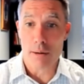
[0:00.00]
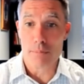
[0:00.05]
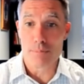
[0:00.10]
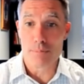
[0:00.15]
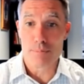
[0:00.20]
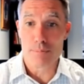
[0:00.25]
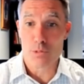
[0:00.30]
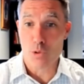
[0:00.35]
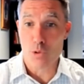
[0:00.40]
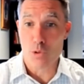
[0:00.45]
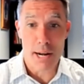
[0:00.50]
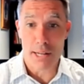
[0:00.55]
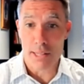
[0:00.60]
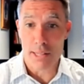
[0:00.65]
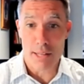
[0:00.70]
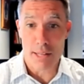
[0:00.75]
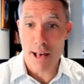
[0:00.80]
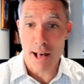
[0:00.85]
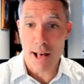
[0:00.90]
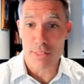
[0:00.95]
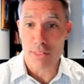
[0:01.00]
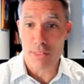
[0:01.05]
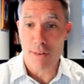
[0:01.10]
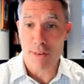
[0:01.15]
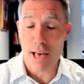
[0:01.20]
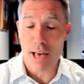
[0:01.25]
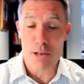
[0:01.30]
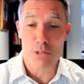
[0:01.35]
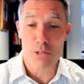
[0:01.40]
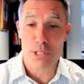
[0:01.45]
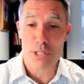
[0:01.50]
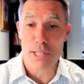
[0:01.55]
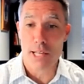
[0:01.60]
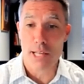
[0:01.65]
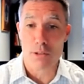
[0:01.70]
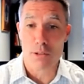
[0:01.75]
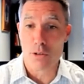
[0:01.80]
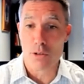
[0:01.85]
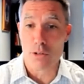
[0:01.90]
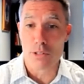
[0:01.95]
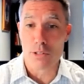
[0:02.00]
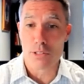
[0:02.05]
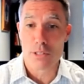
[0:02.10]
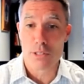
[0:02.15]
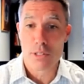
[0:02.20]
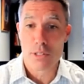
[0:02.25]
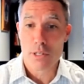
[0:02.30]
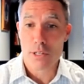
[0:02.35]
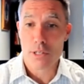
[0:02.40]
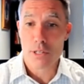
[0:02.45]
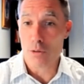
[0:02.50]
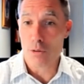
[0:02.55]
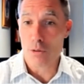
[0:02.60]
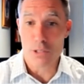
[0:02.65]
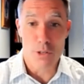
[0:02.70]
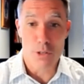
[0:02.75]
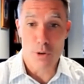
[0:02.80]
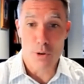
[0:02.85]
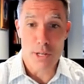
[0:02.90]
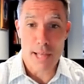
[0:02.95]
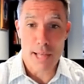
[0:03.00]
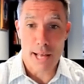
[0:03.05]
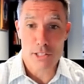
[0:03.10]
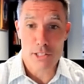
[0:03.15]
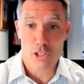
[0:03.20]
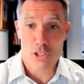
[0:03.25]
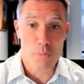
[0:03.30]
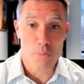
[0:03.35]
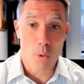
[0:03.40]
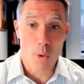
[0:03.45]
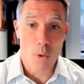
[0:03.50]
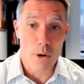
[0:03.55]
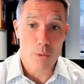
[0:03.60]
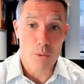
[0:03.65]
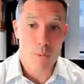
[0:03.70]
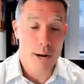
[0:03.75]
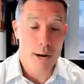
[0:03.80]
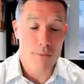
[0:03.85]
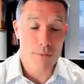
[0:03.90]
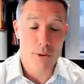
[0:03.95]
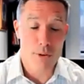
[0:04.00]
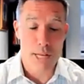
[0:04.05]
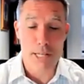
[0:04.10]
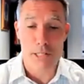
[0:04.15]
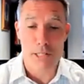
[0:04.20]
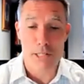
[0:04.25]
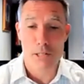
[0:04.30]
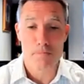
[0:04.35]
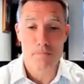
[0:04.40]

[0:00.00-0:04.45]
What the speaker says: trying to live out the values that they learned, during that sport, whatever it is.